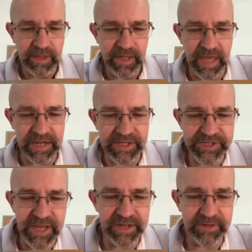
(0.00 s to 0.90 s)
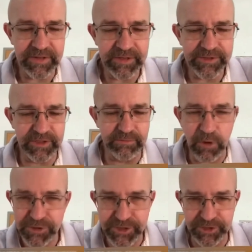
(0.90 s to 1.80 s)
And he said to the
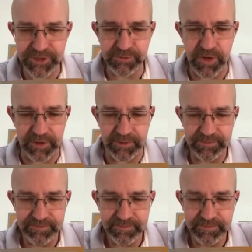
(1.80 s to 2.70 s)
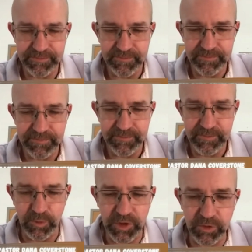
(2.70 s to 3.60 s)
motionless runner
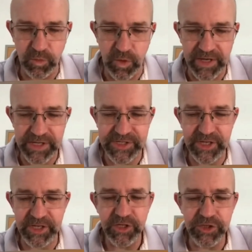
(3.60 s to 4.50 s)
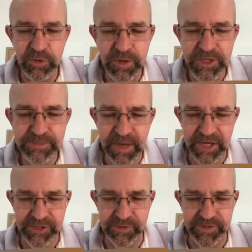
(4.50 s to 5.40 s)
wearing the white, he said, You must
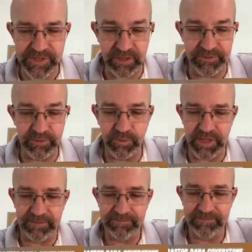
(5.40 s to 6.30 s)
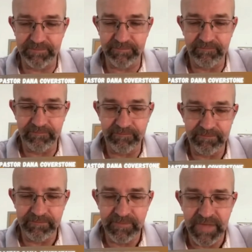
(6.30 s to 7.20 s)
pace yourself and win.
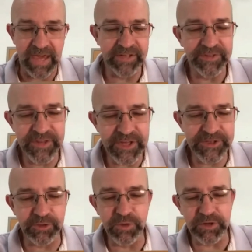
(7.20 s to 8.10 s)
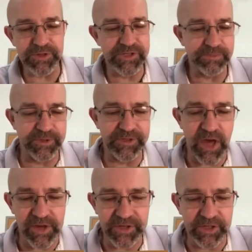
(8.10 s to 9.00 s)
And at this, the runner simply
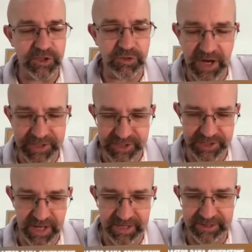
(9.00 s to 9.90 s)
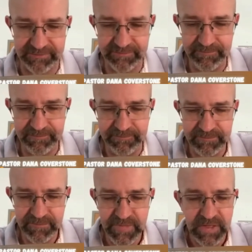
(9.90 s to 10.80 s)
nodded and cracked his neck.
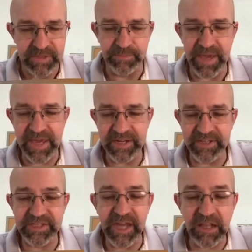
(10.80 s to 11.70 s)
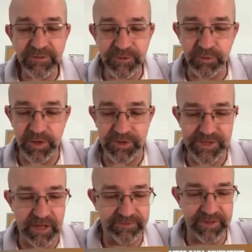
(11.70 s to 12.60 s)
The man in the colorful runner's
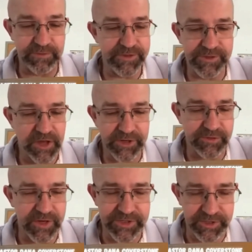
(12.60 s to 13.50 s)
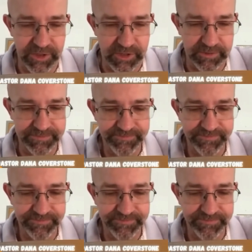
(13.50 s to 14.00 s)
outfit was not addressed at all.